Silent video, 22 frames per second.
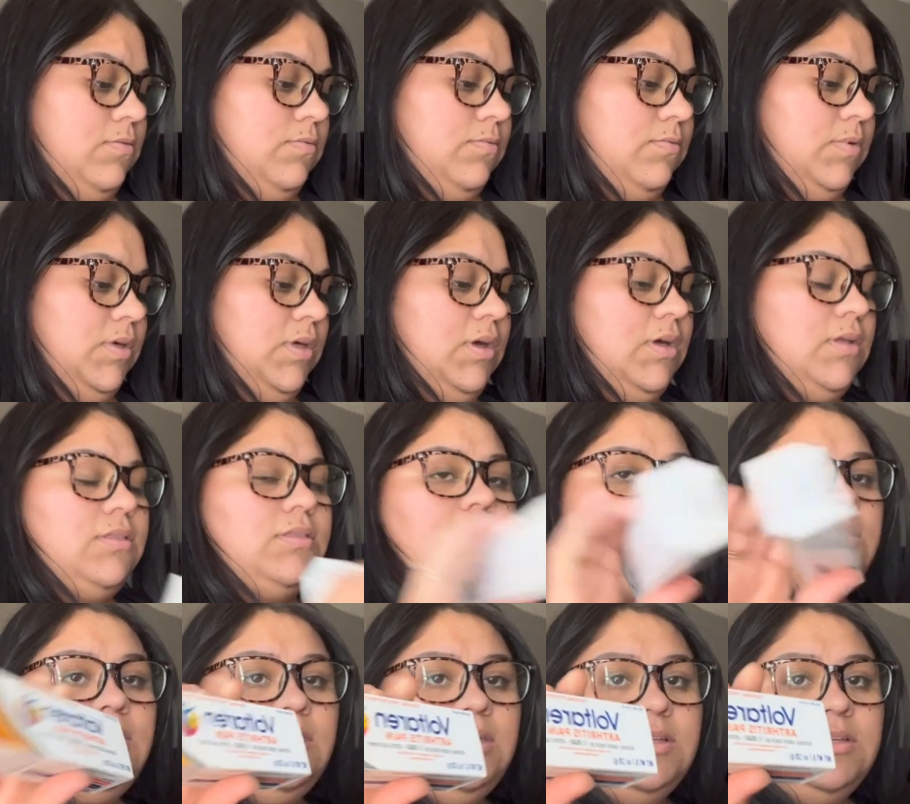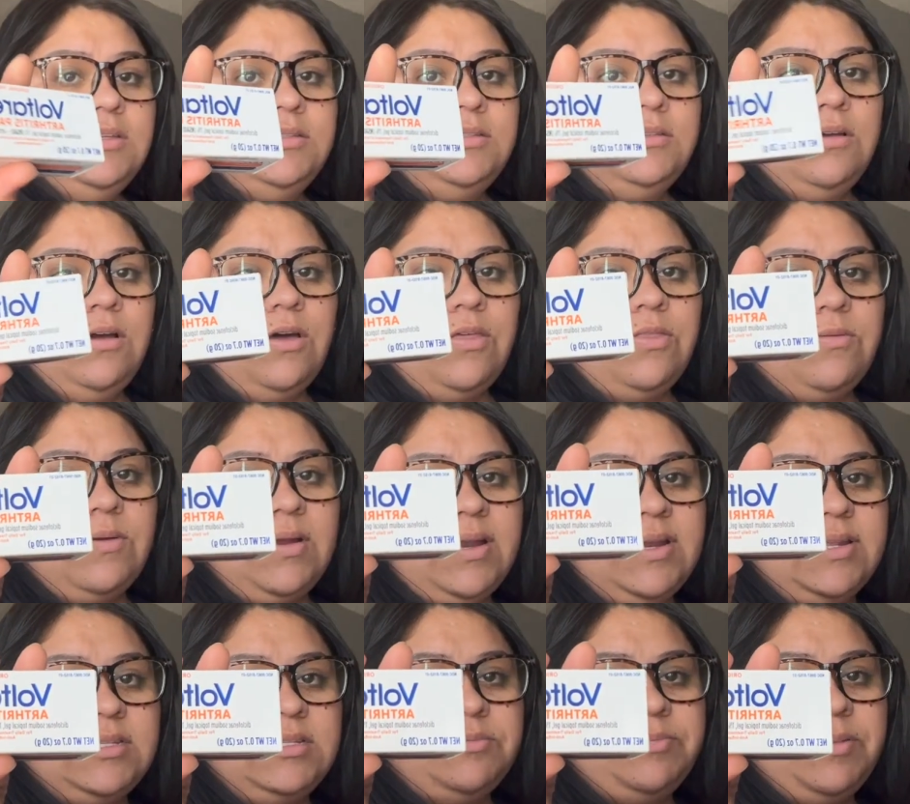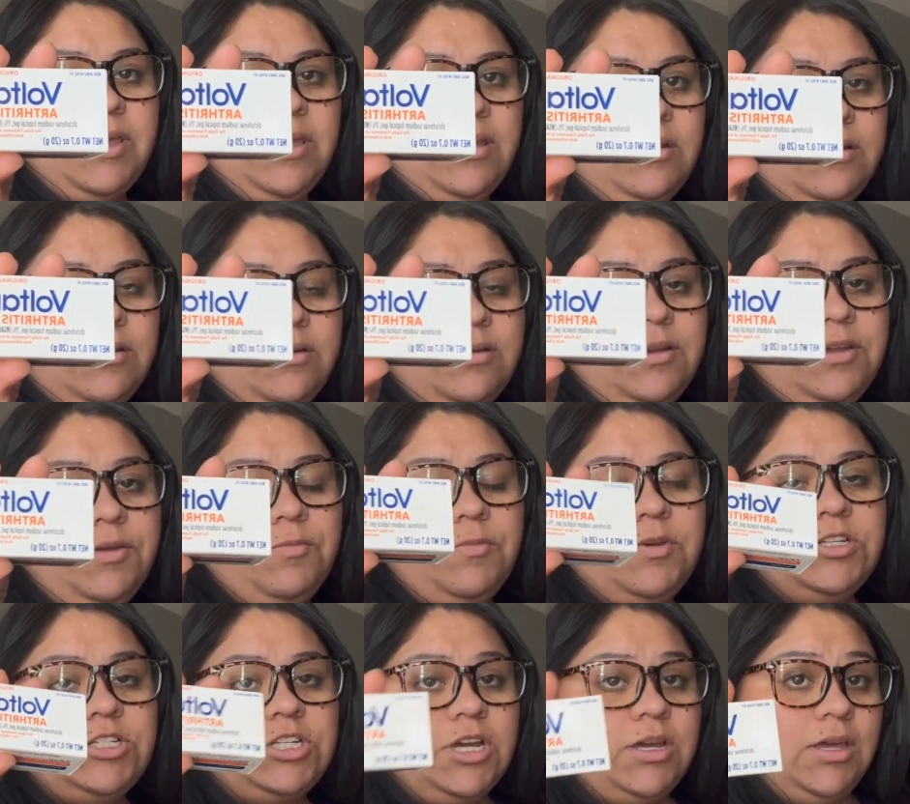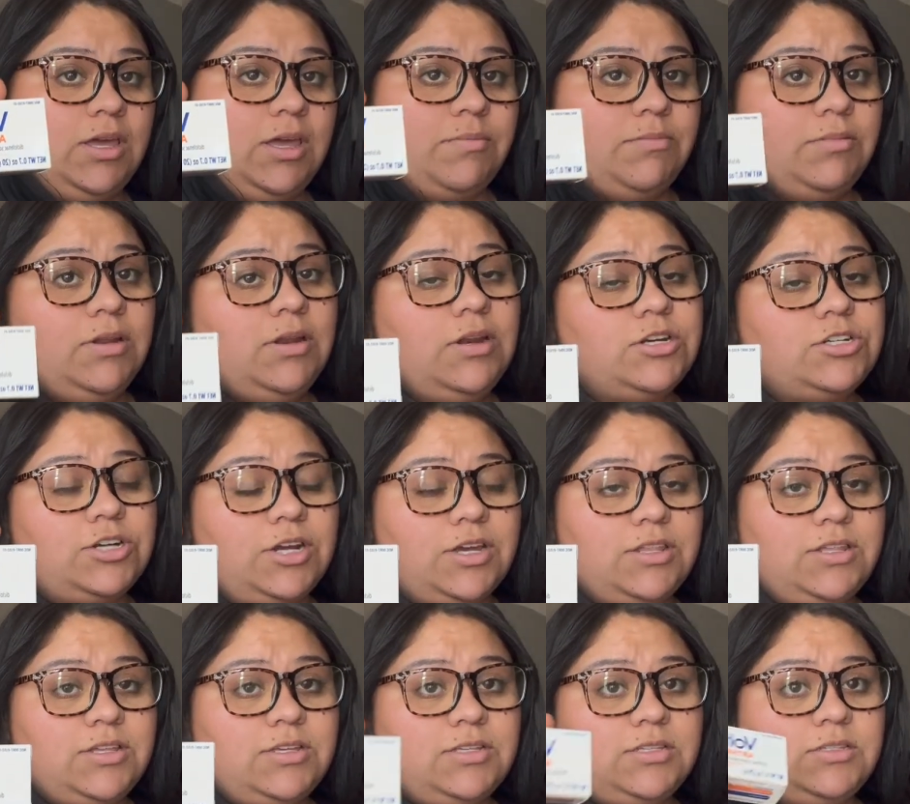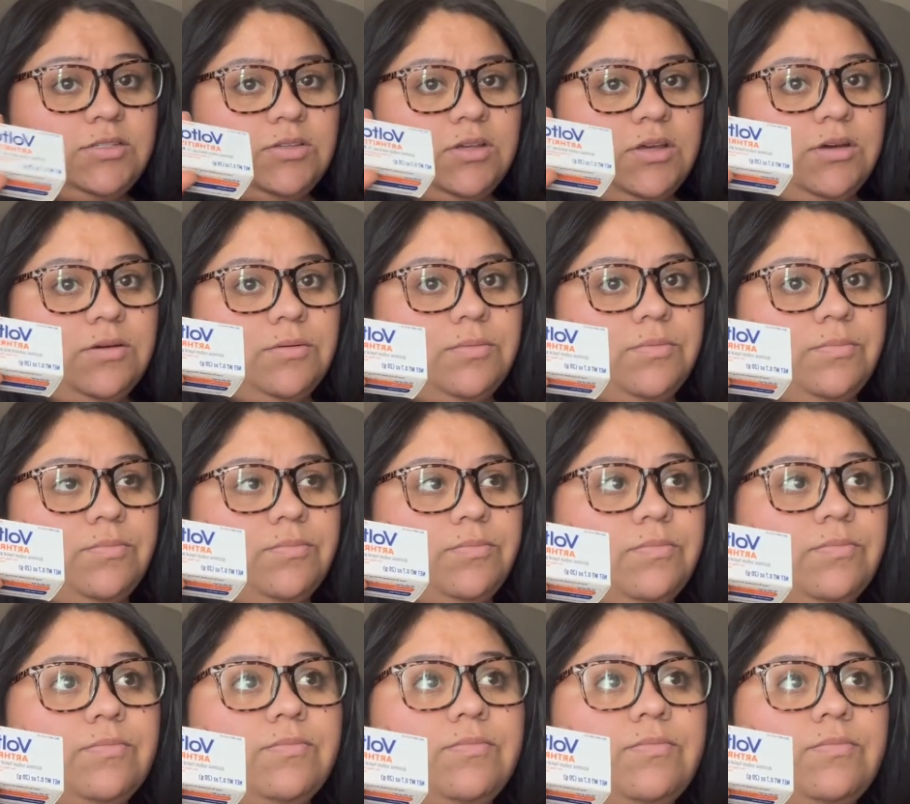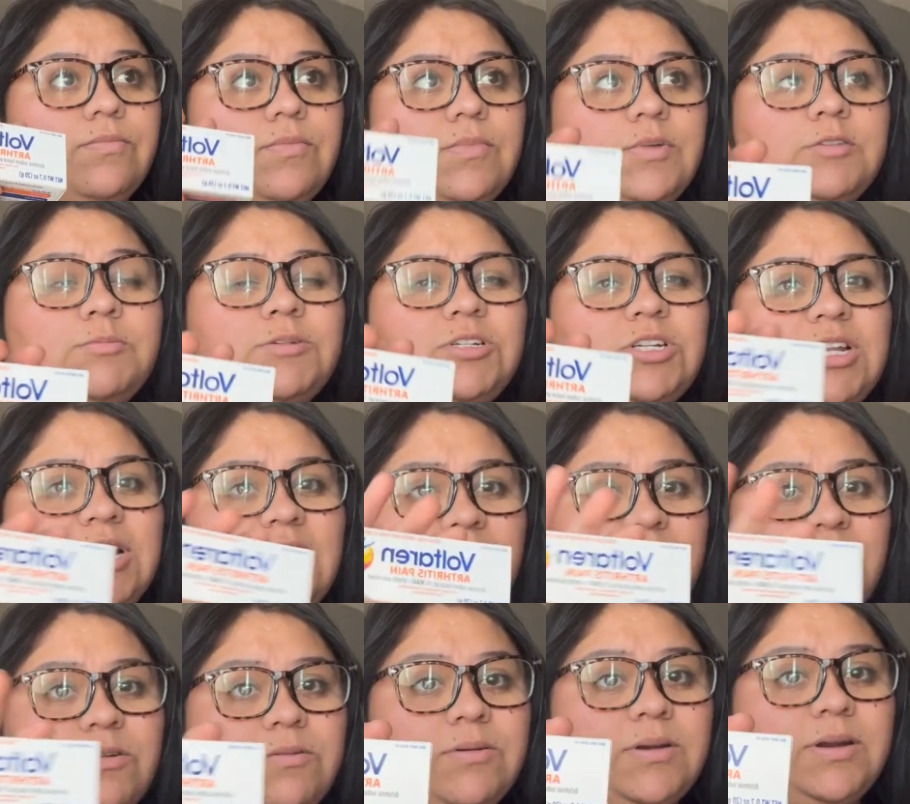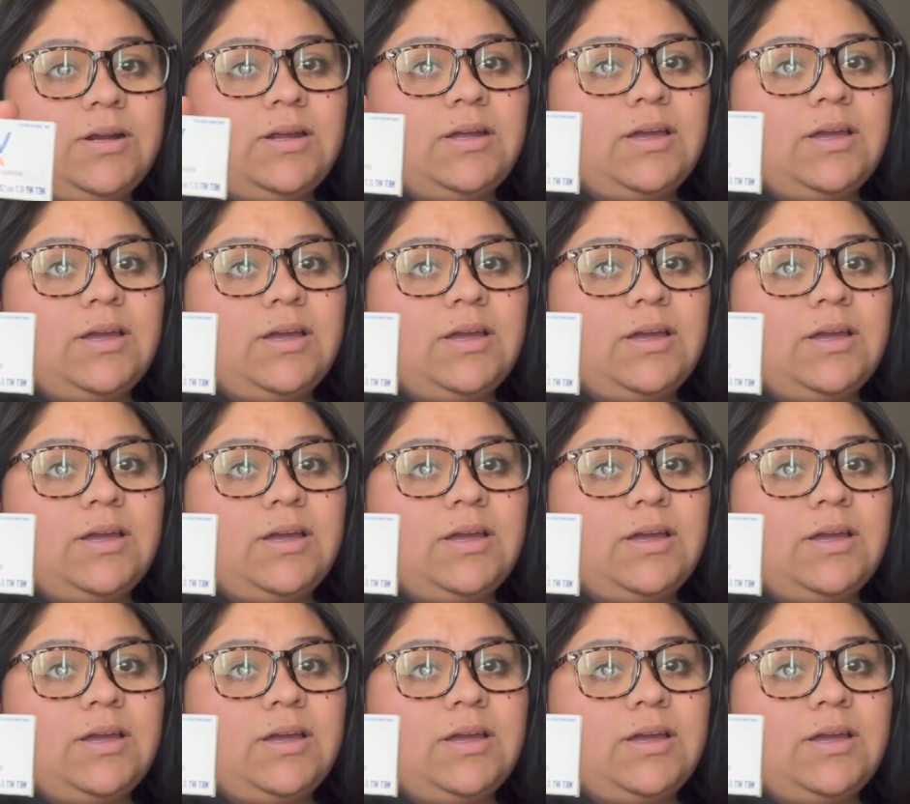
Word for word: we got this arthritis pain cream, which I am gonna try this, um, especially after work,